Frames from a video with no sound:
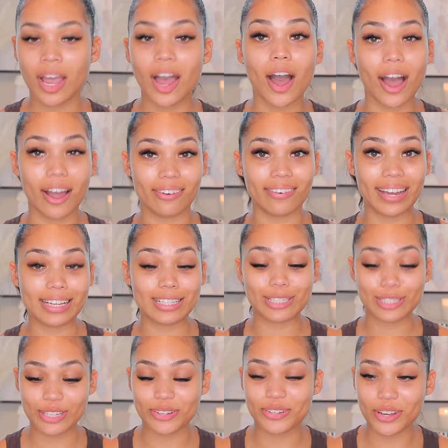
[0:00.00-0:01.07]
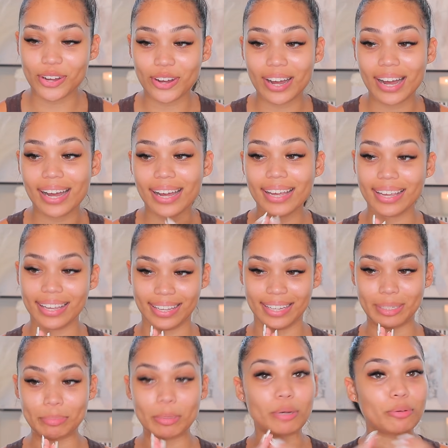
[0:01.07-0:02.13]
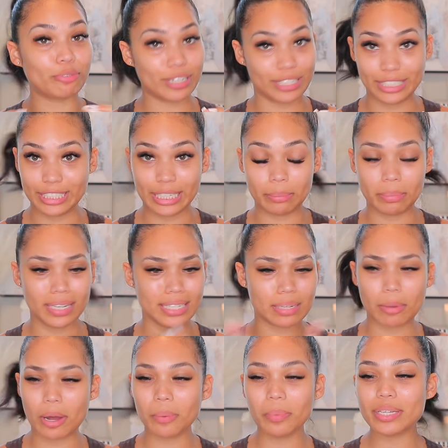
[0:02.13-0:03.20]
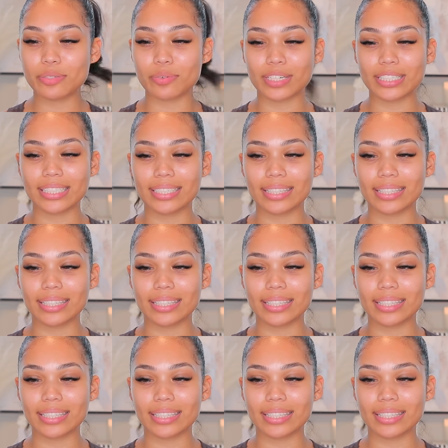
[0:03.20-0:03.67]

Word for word: All right, so y'all, I am rushing because I'm always rushing.